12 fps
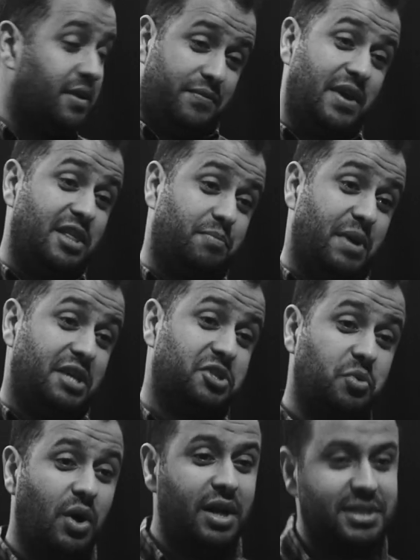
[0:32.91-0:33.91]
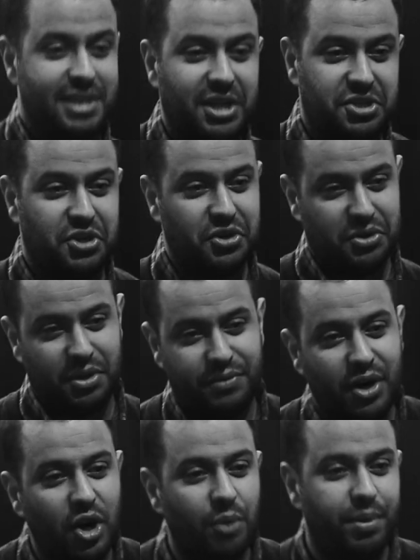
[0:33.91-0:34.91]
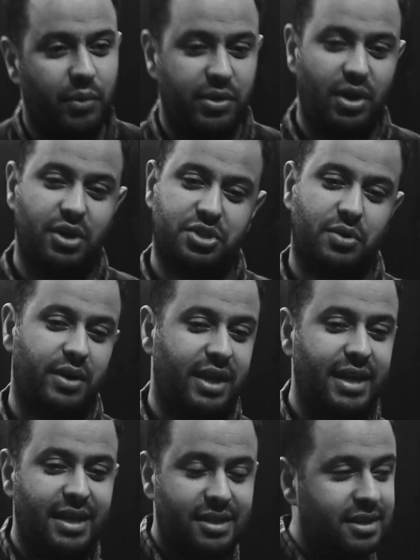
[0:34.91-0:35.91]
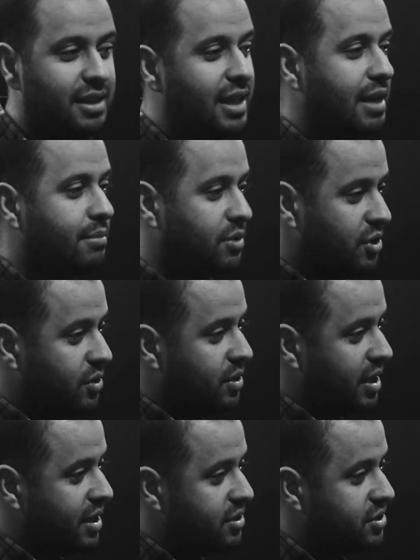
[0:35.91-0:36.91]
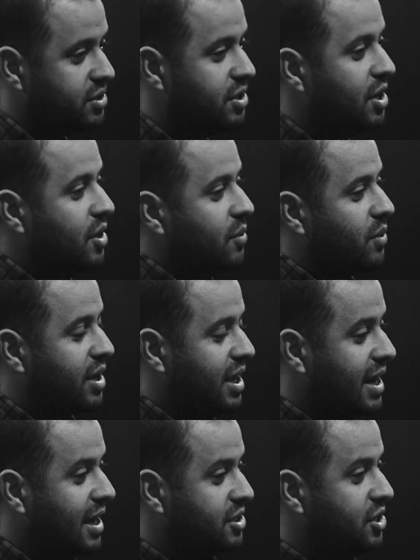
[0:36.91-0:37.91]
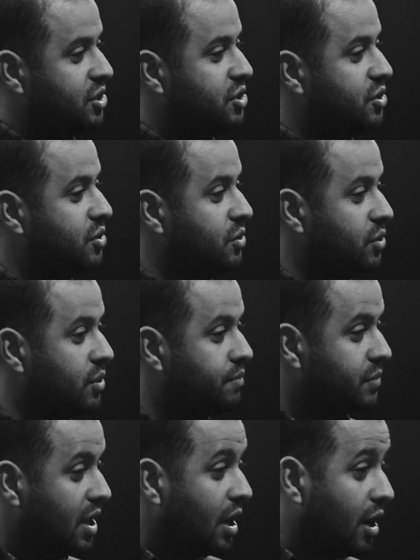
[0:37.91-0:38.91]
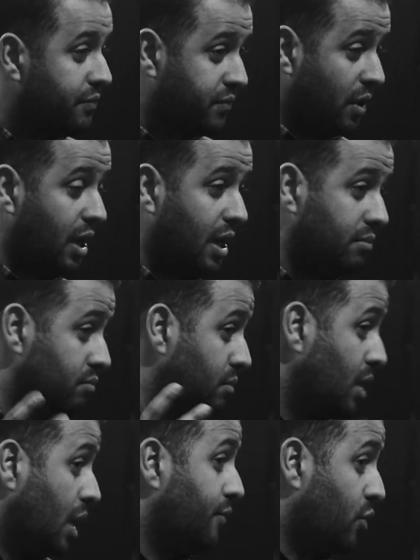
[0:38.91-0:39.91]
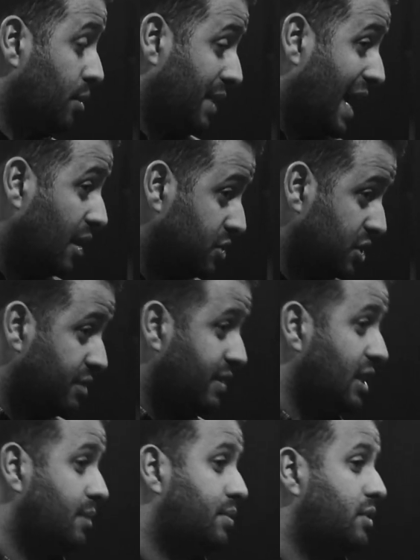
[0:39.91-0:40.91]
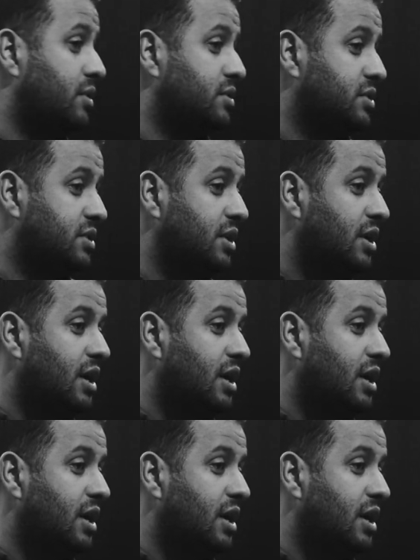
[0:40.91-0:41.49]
Faith-based ones like Circle of Hope, but we also are connected to labor unions. We're connected to affordable housing developers,